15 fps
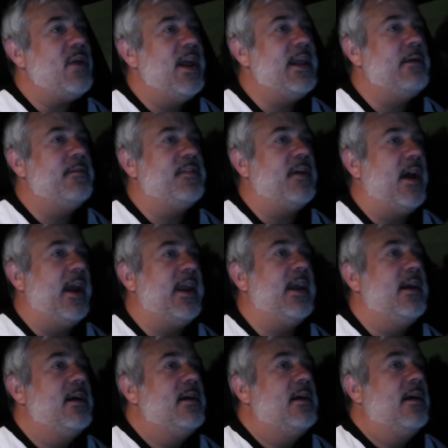And he was like,
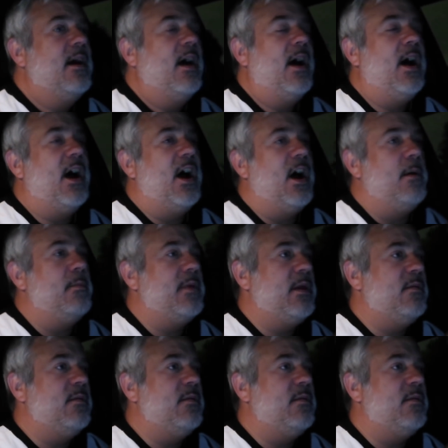um,